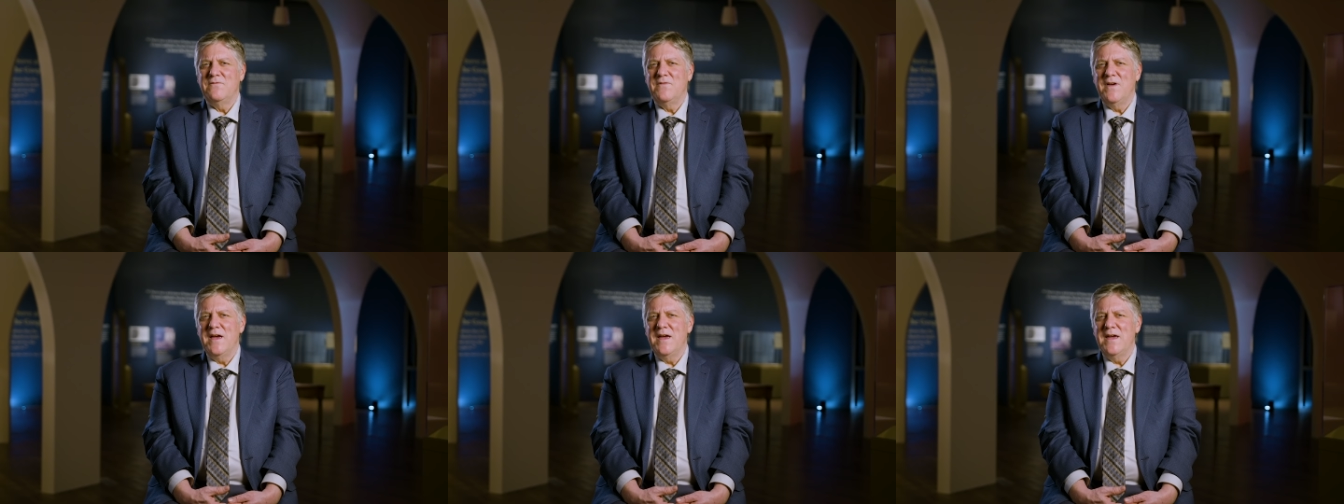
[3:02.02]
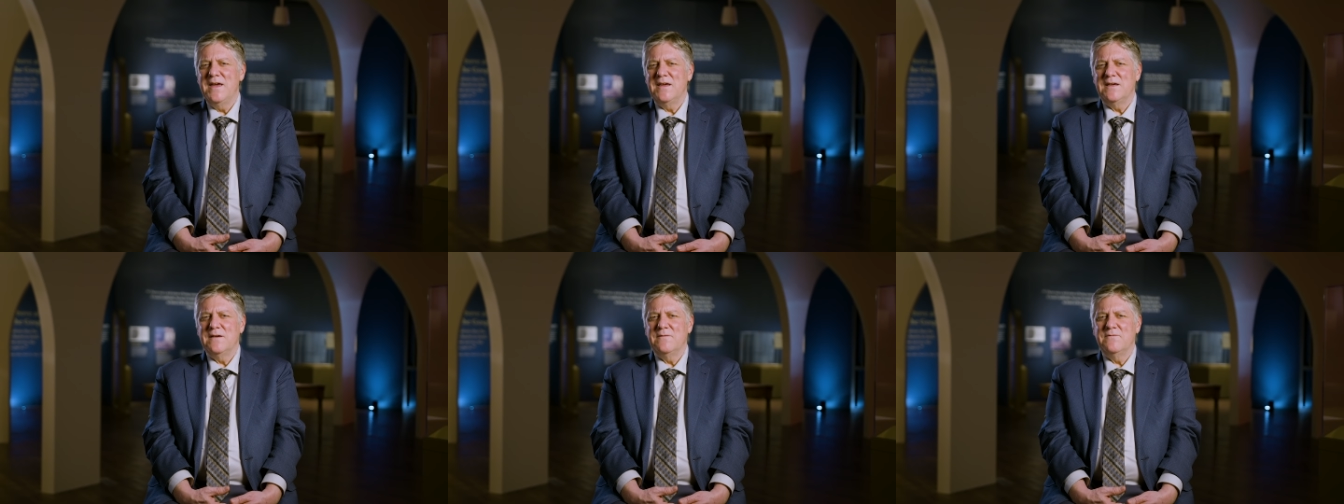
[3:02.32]

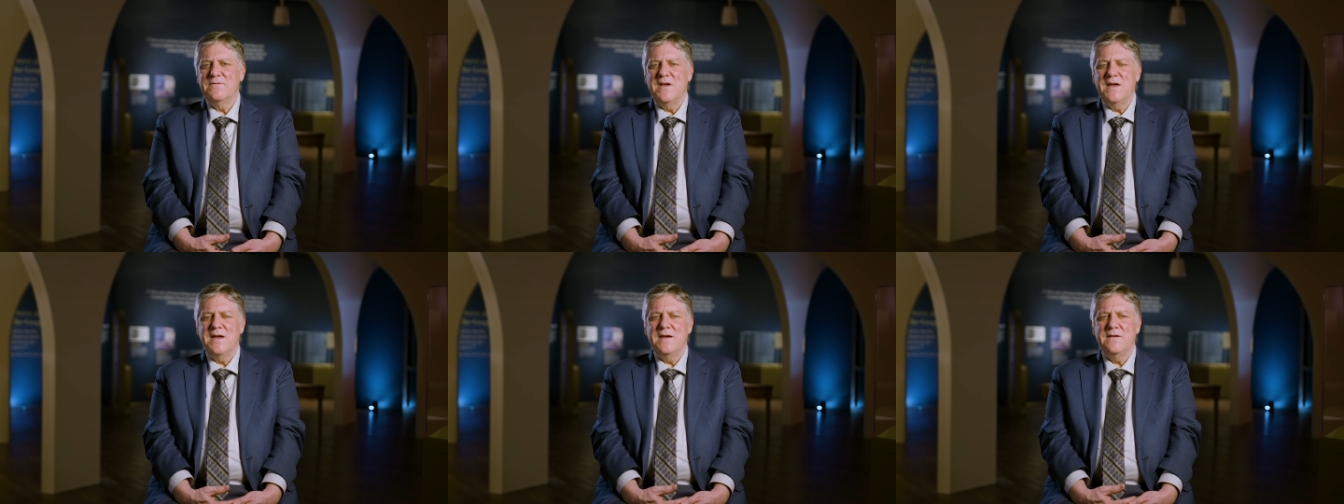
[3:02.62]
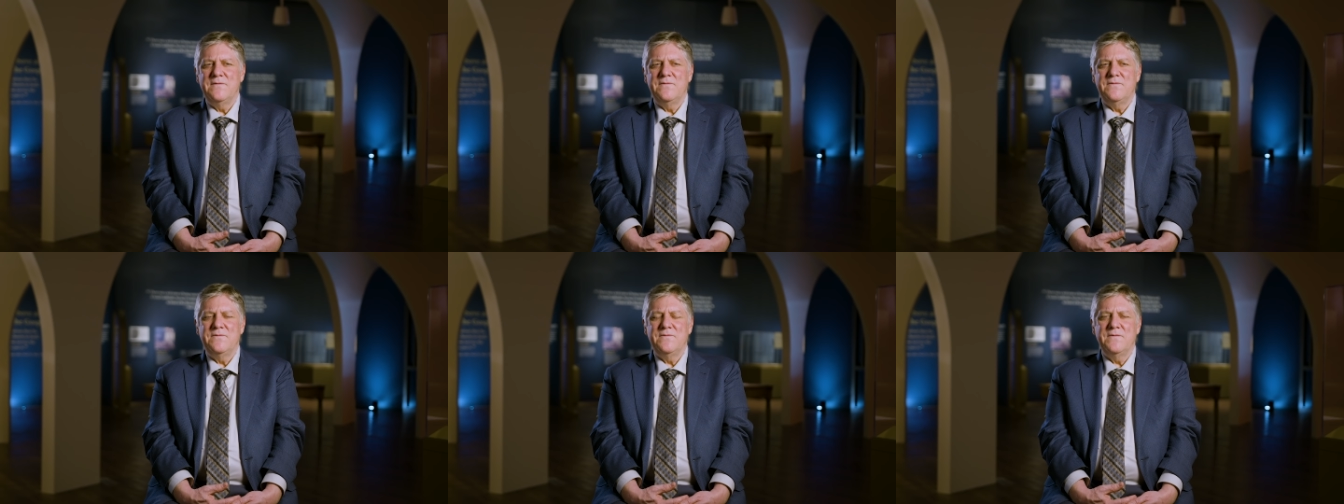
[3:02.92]
vague, and
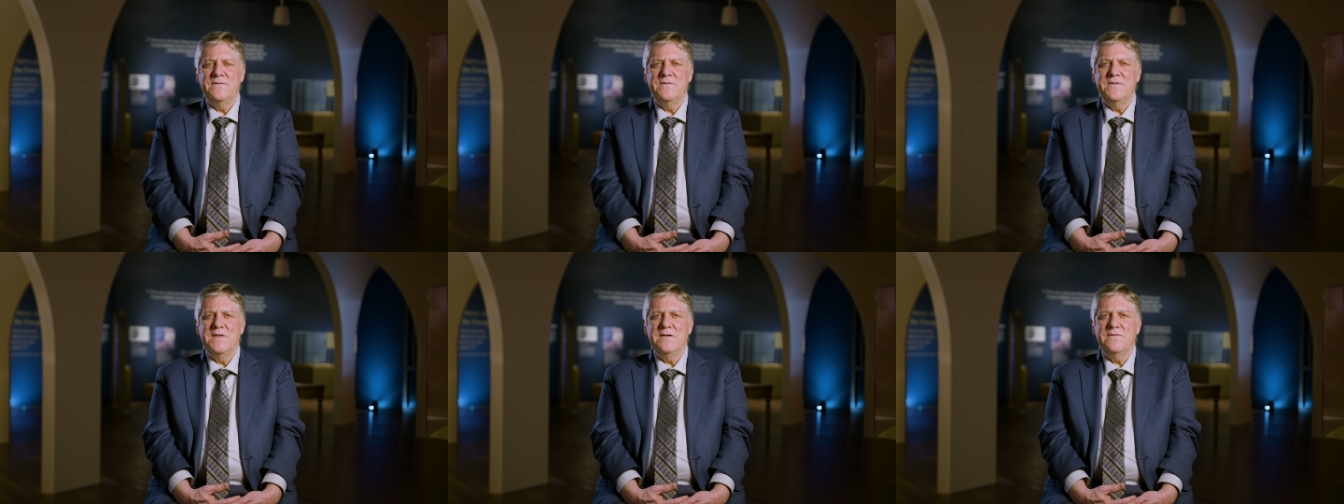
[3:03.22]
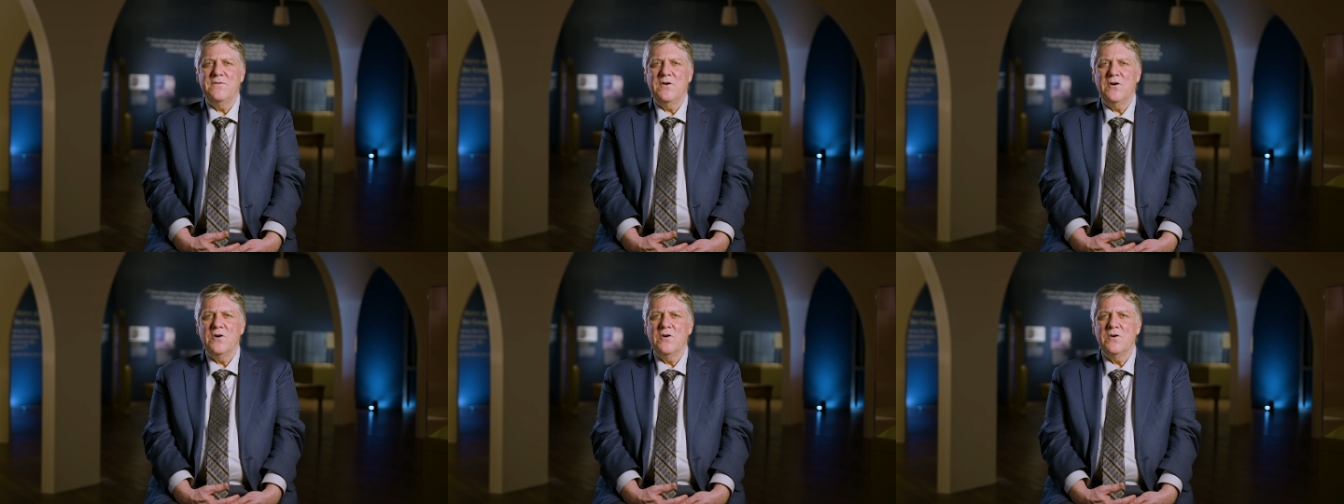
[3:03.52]
they've,
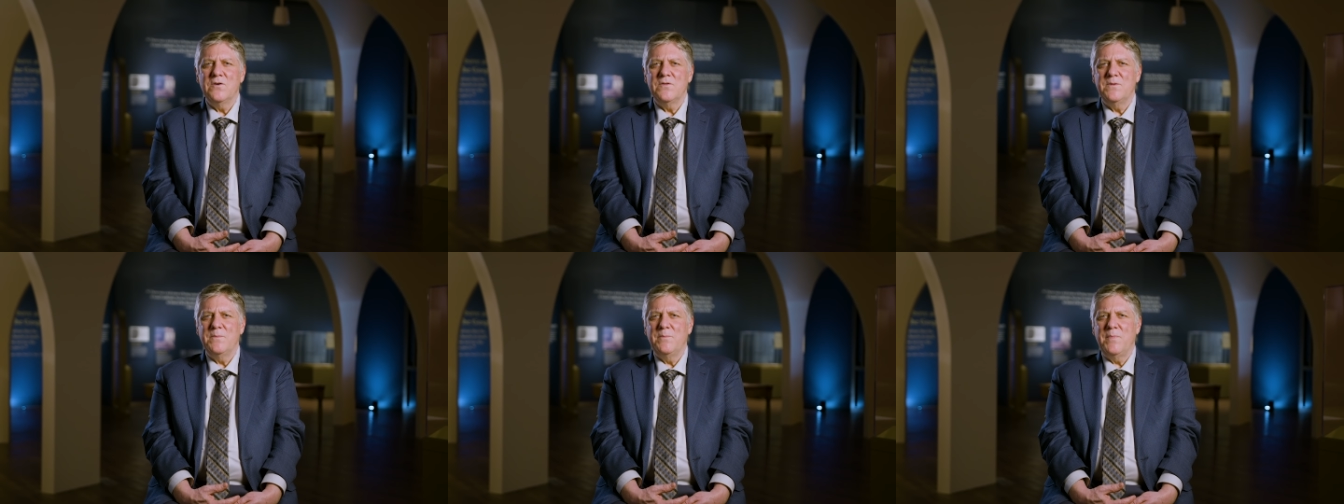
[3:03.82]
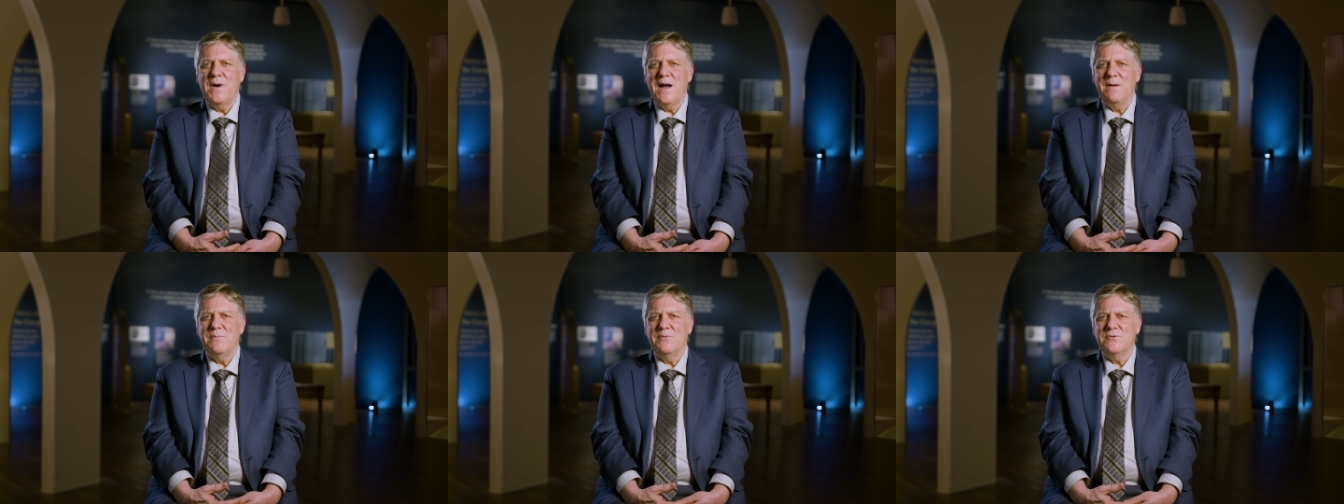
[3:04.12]
they've heard the
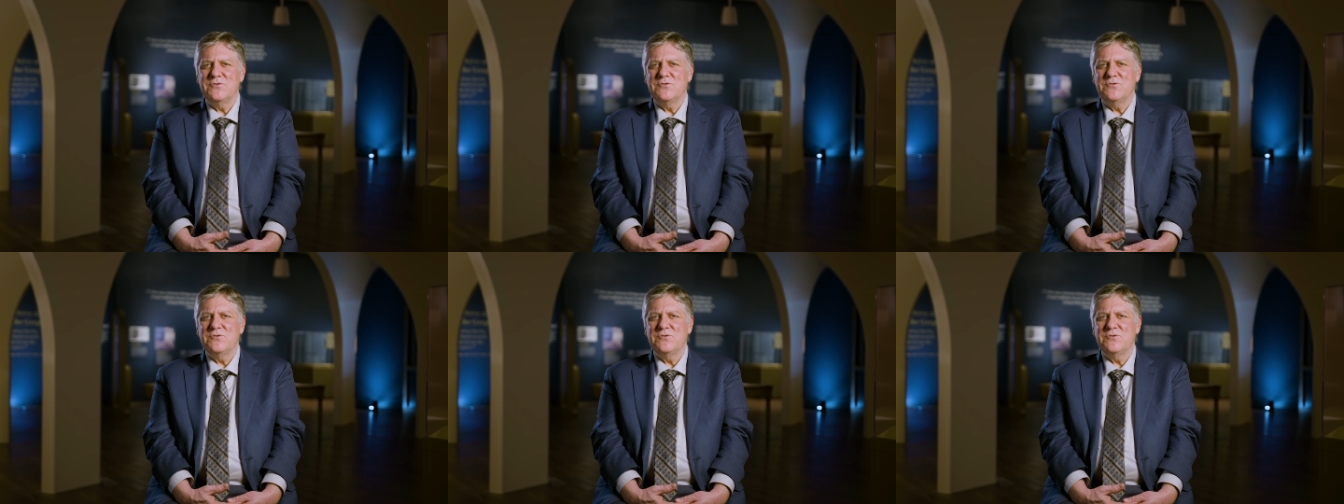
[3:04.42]
Bible